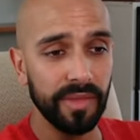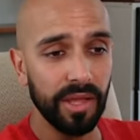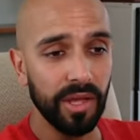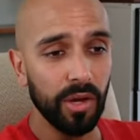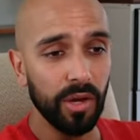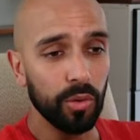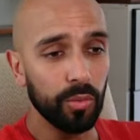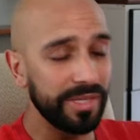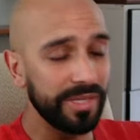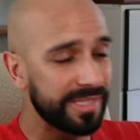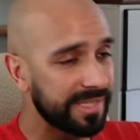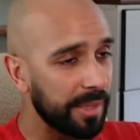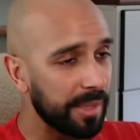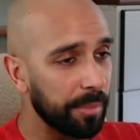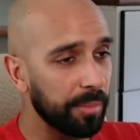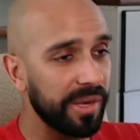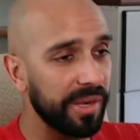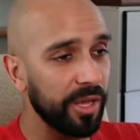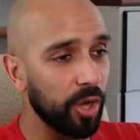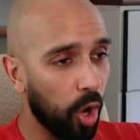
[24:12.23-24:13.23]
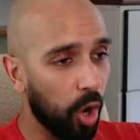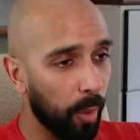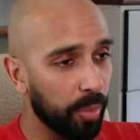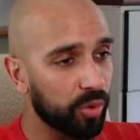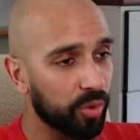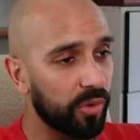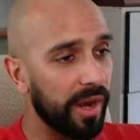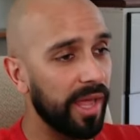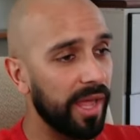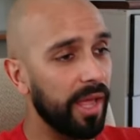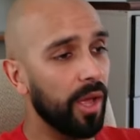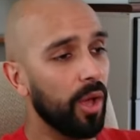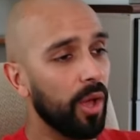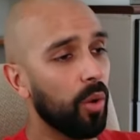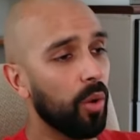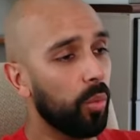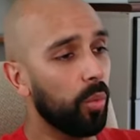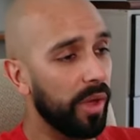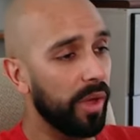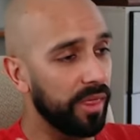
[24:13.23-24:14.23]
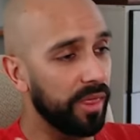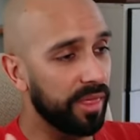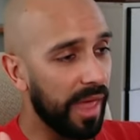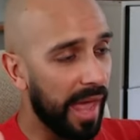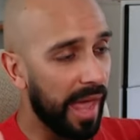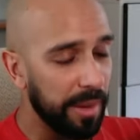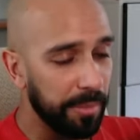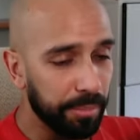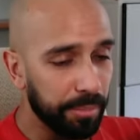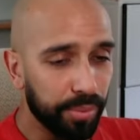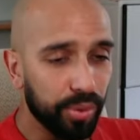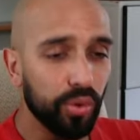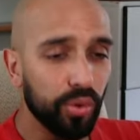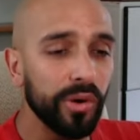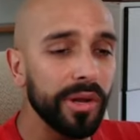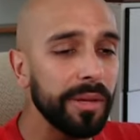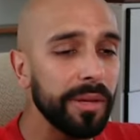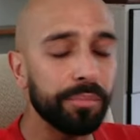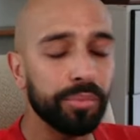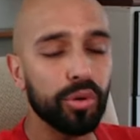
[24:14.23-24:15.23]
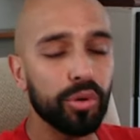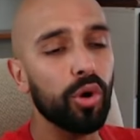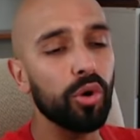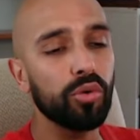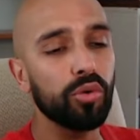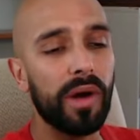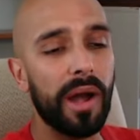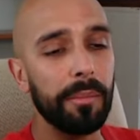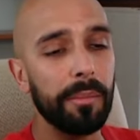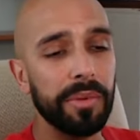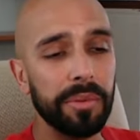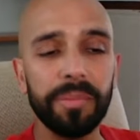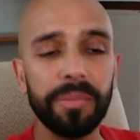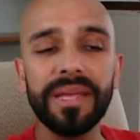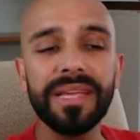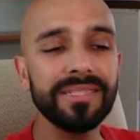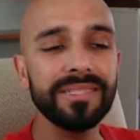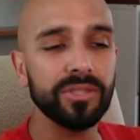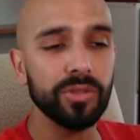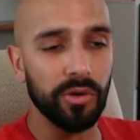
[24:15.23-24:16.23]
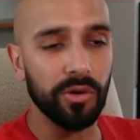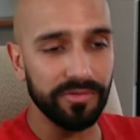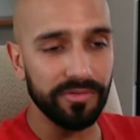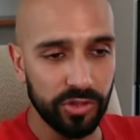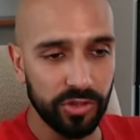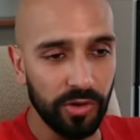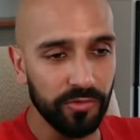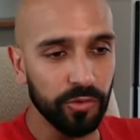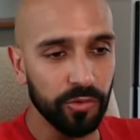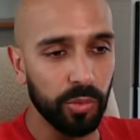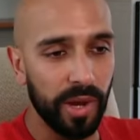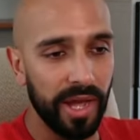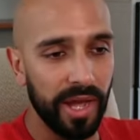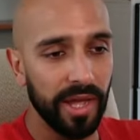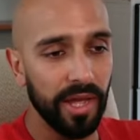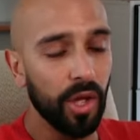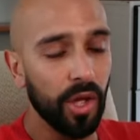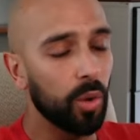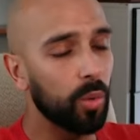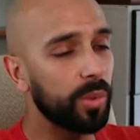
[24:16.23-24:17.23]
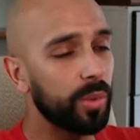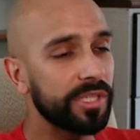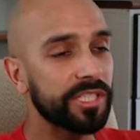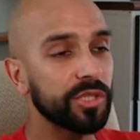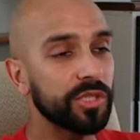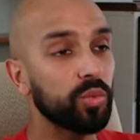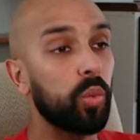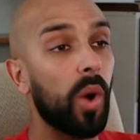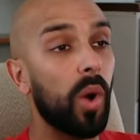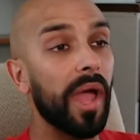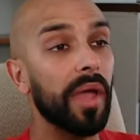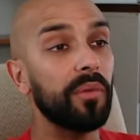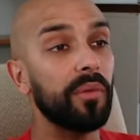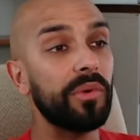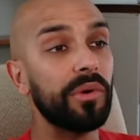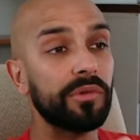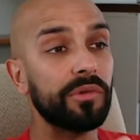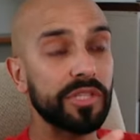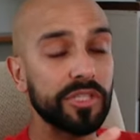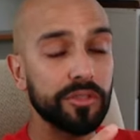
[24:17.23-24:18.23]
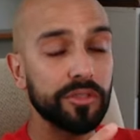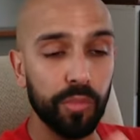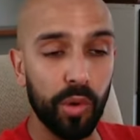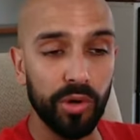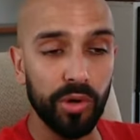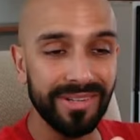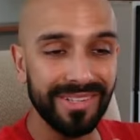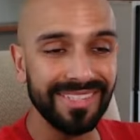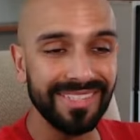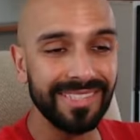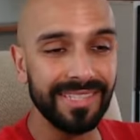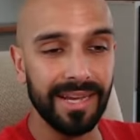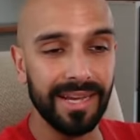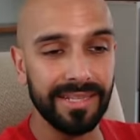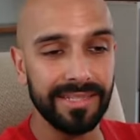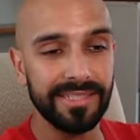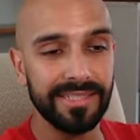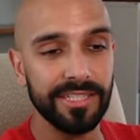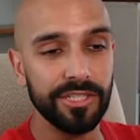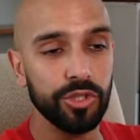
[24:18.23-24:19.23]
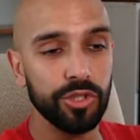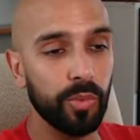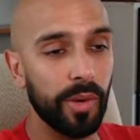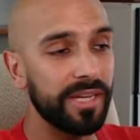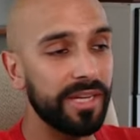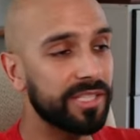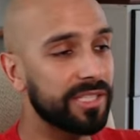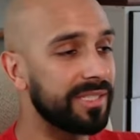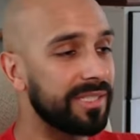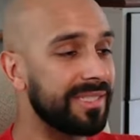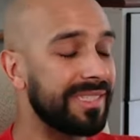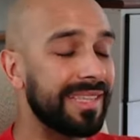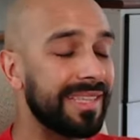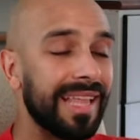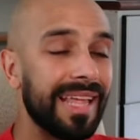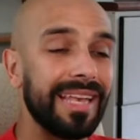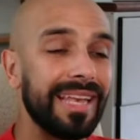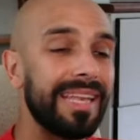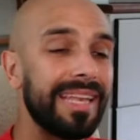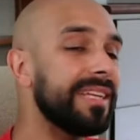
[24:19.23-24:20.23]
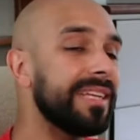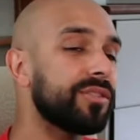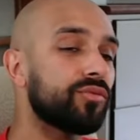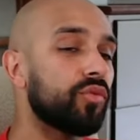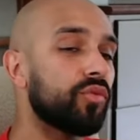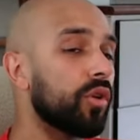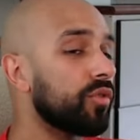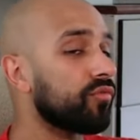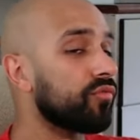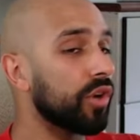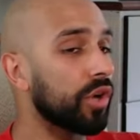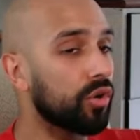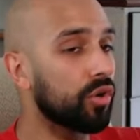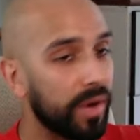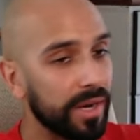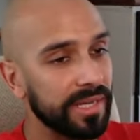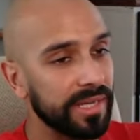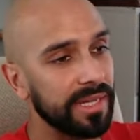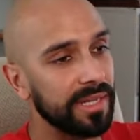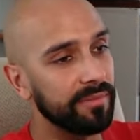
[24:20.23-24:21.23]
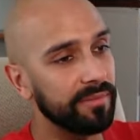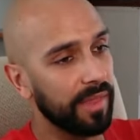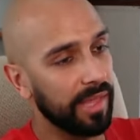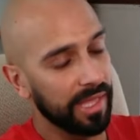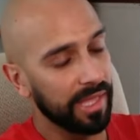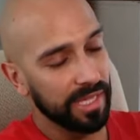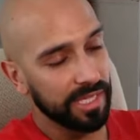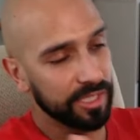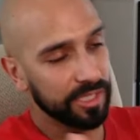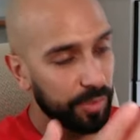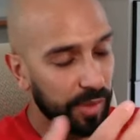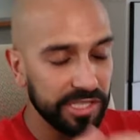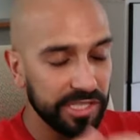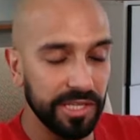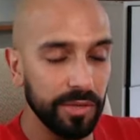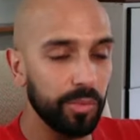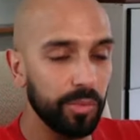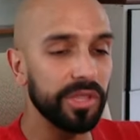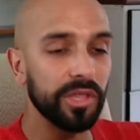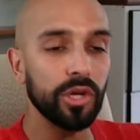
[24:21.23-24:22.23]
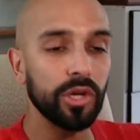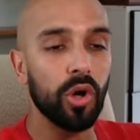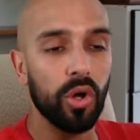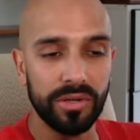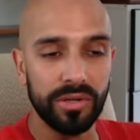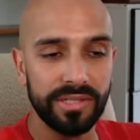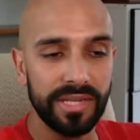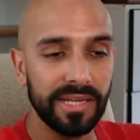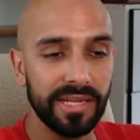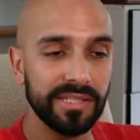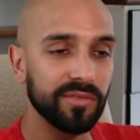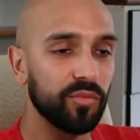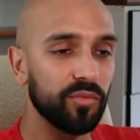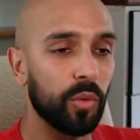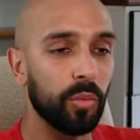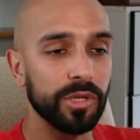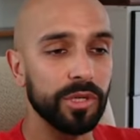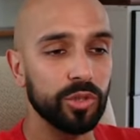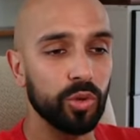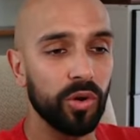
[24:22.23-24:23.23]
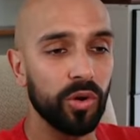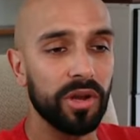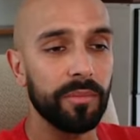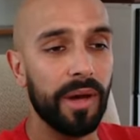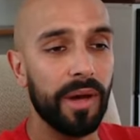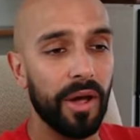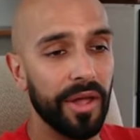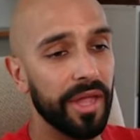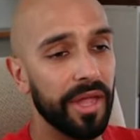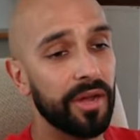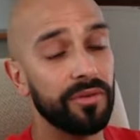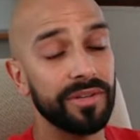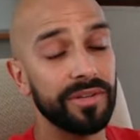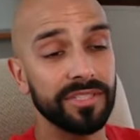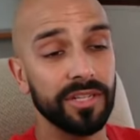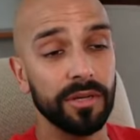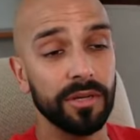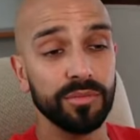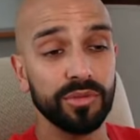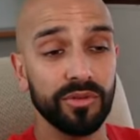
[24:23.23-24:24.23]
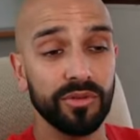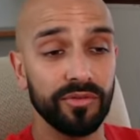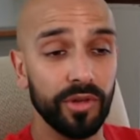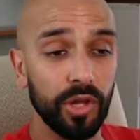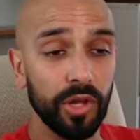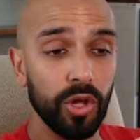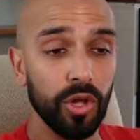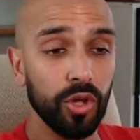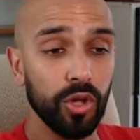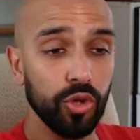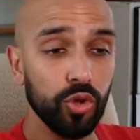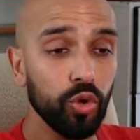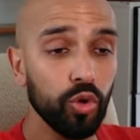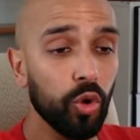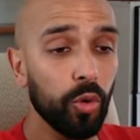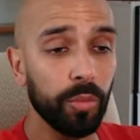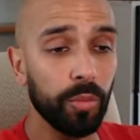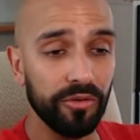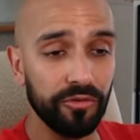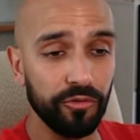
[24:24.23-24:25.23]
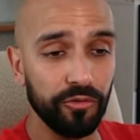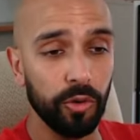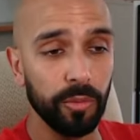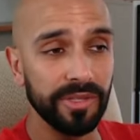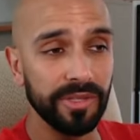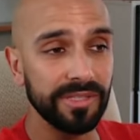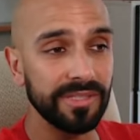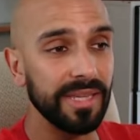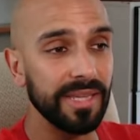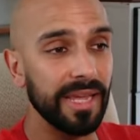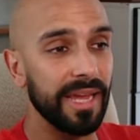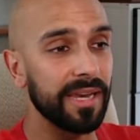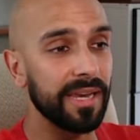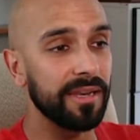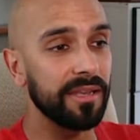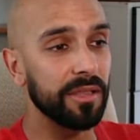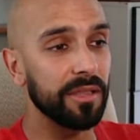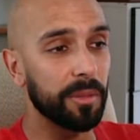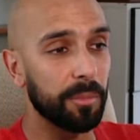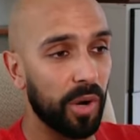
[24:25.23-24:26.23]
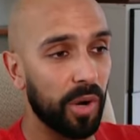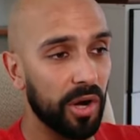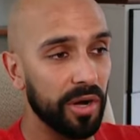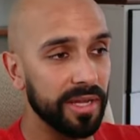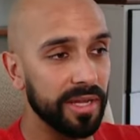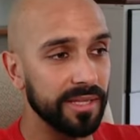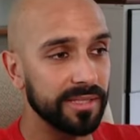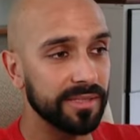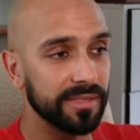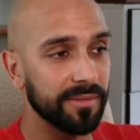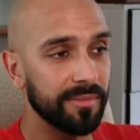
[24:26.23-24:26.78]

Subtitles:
We simply operate with a pre-programmed piece of software, which is why we respond to certain situations and then later on regret it, especially with the context of what we're talking about here in terms of your performance in the markets.